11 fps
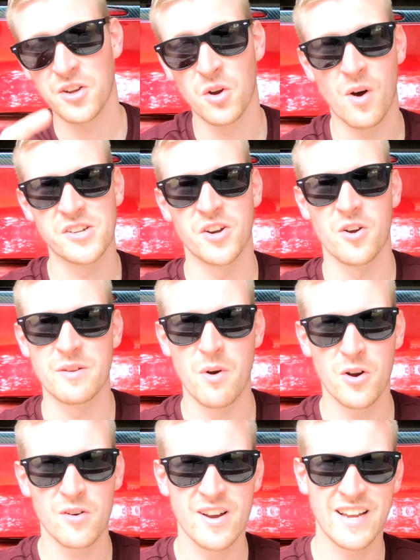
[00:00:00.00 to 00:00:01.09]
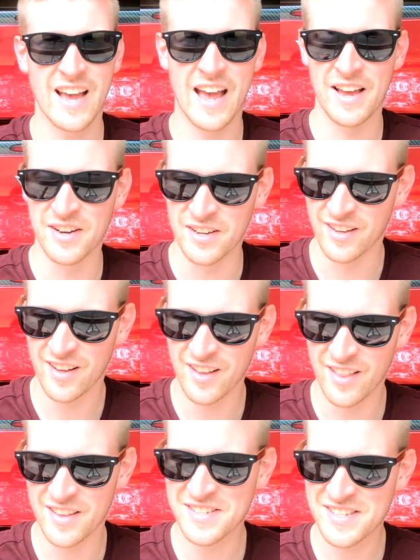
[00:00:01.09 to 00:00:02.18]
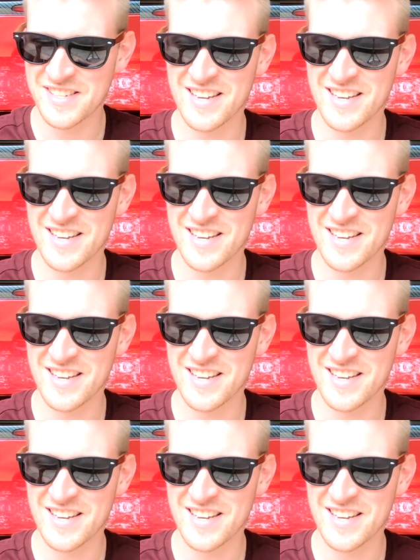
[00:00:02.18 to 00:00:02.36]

You're watching RD Motoring, and this